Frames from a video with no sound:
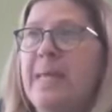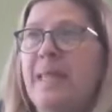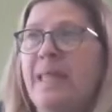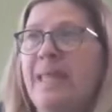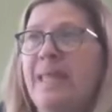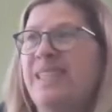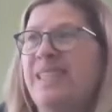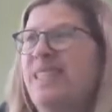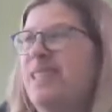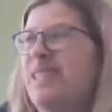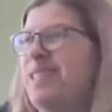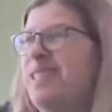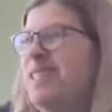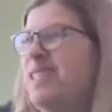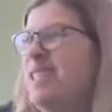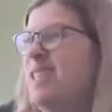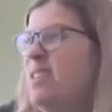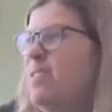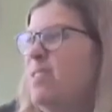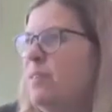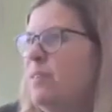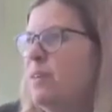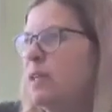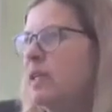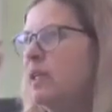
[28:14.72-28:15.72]
unless
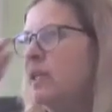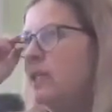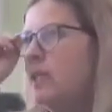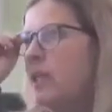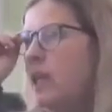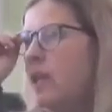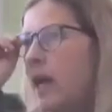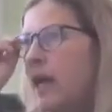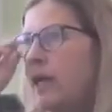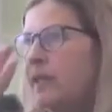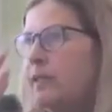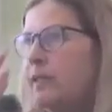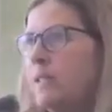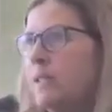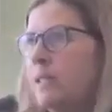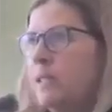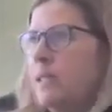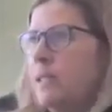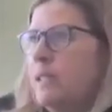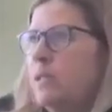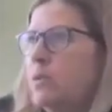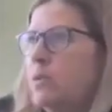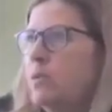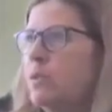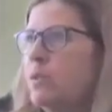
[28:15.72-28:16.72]
anyone has
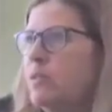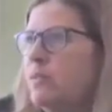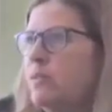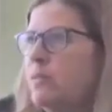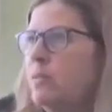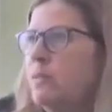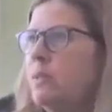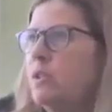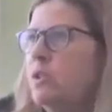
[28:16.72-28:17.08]
any sort of